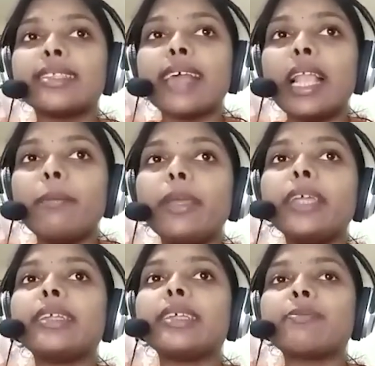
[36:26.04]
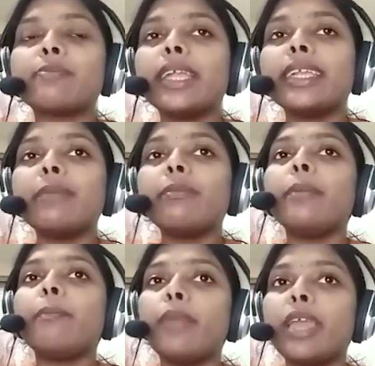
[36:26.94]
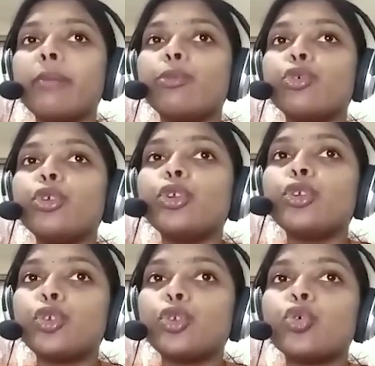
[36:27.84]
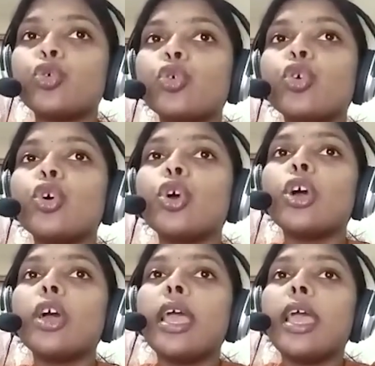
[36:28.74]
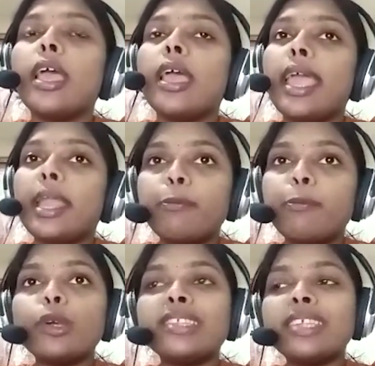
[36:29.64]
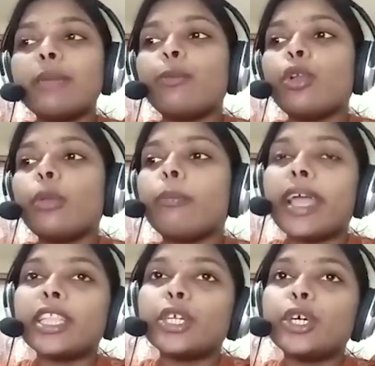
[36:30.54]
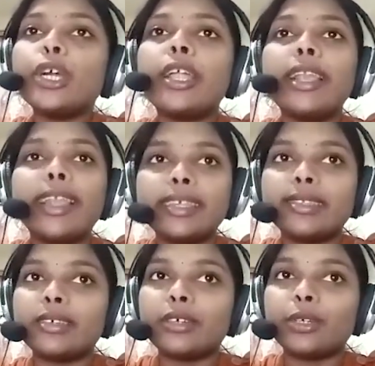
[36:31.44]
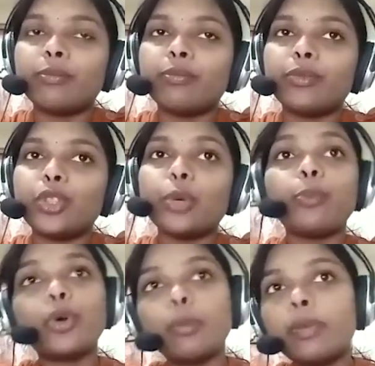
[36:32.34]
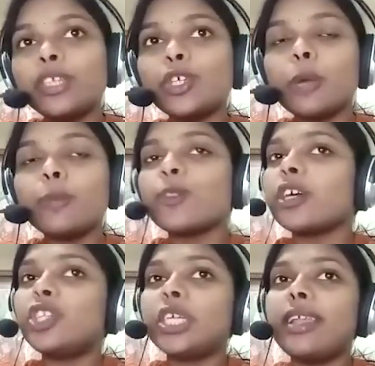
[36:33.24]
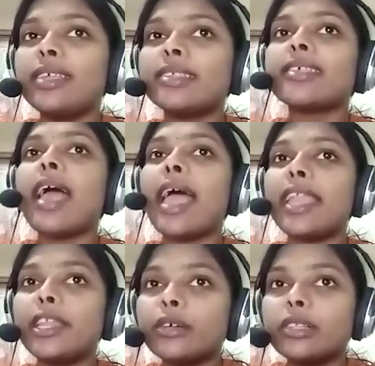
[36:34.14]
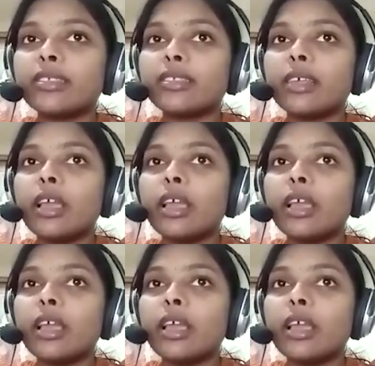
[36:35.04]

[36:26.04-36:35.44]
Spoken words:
shall be respectively payable to enforceable by the lessor. The forfeiture of such a lease annuls